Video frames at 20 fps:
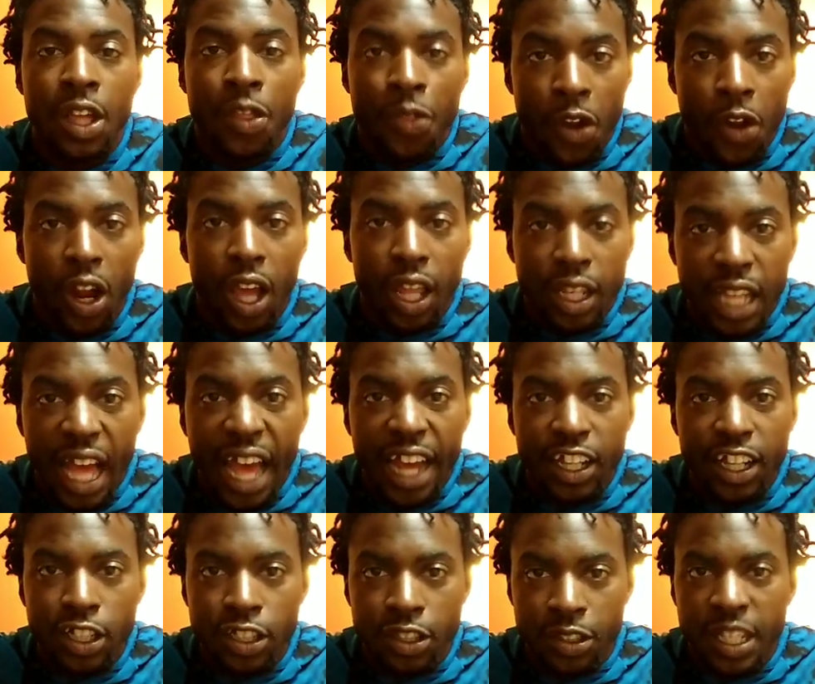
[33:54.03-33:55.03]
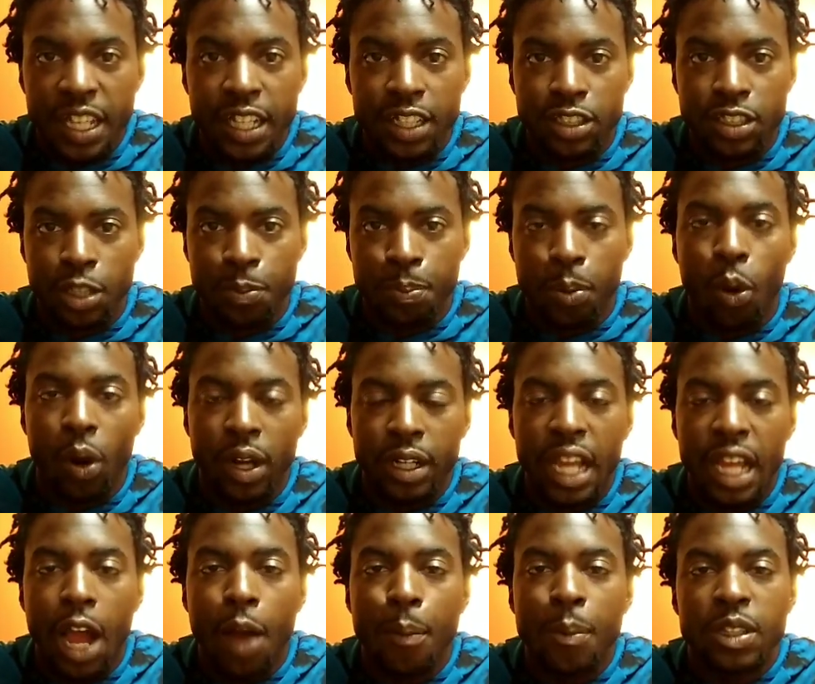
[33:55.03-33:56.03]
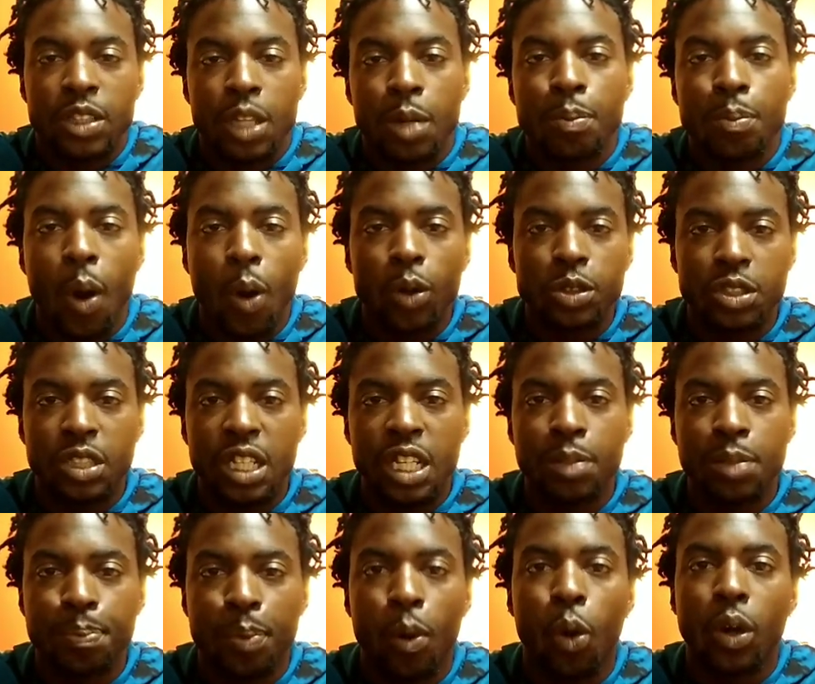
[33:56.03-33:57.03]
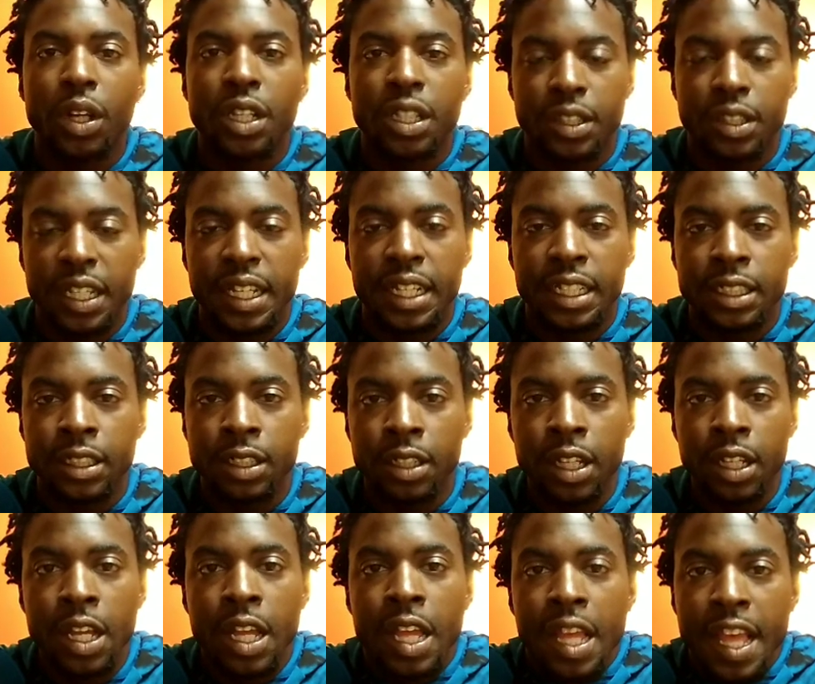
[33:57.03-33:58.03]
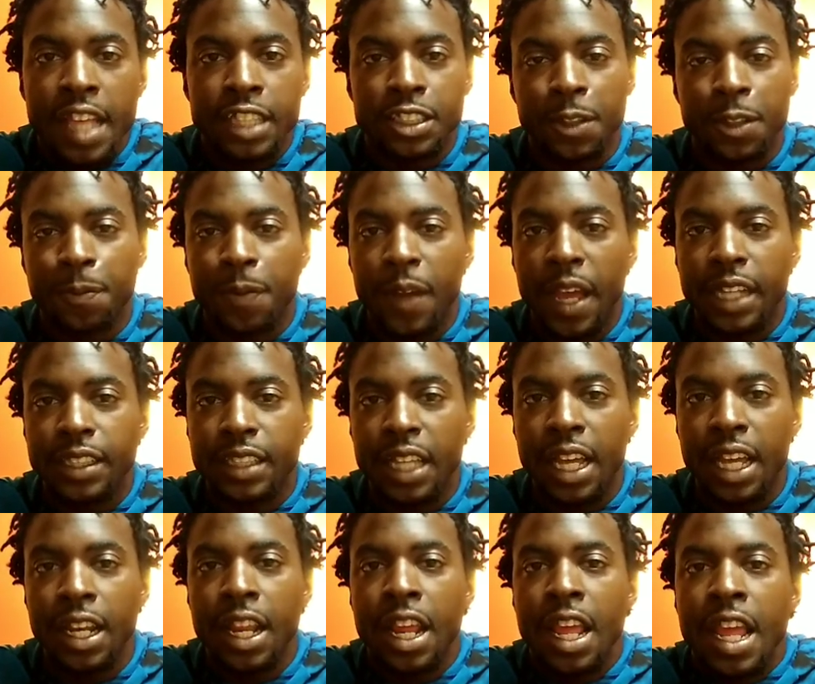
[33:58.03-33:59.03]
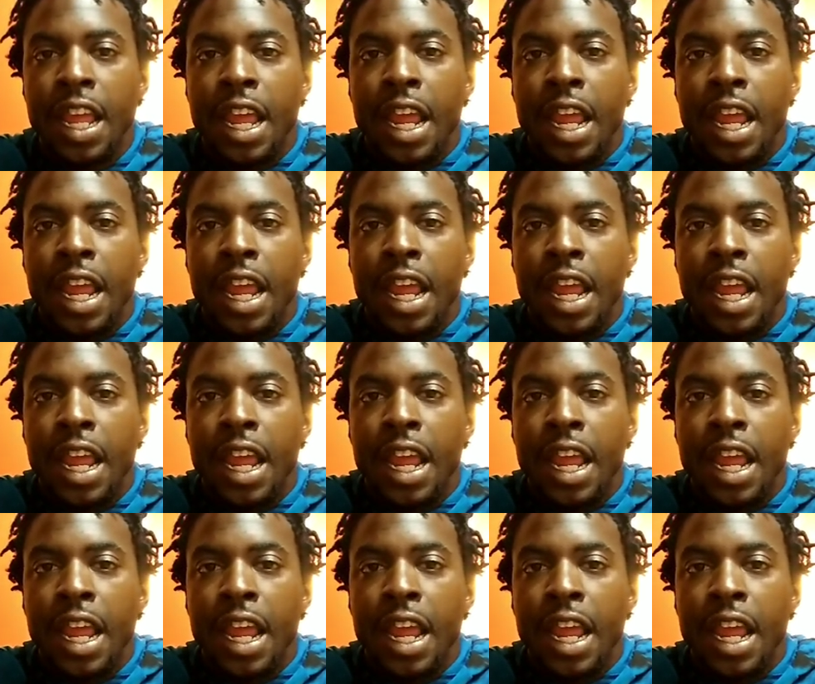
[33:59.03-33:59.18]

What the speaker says: there are a lot of things to point out, but the most important thing is the fact that